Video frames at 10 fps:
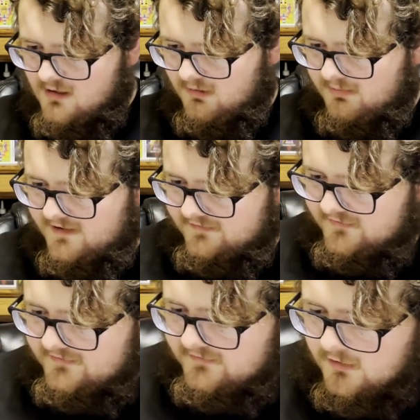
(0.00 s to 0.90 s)
but because
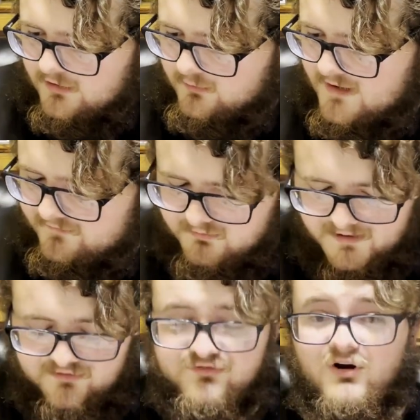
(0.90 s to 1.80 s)
this is autographed
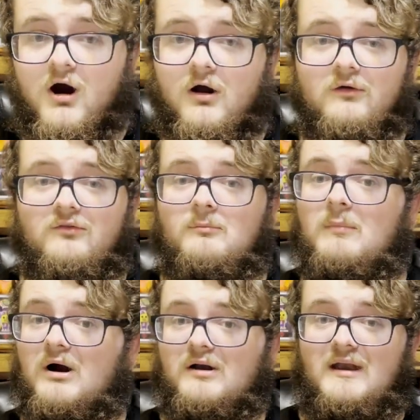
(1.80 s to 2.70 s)
by Charles
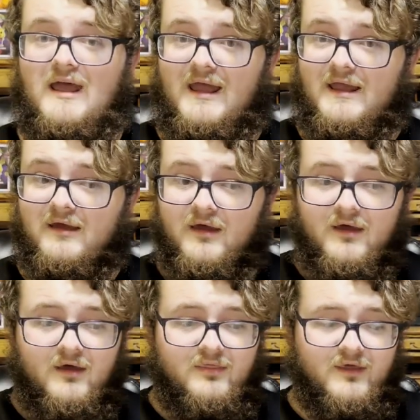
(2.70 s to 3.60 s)
Martinet,
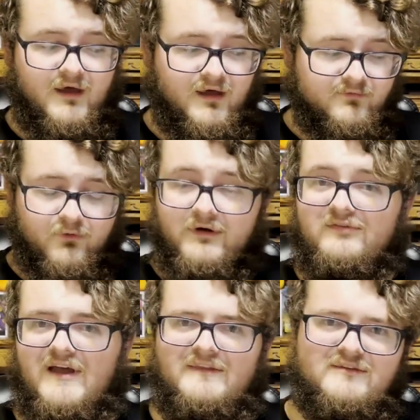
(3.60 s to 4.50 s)
the uh,
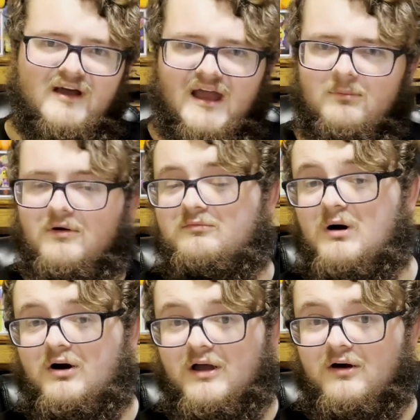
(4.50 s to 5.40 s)
voice at the time of
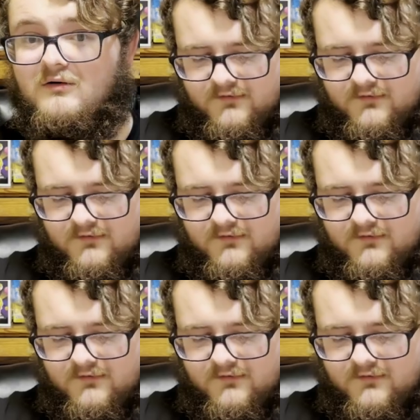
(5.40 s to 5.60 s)
Mario.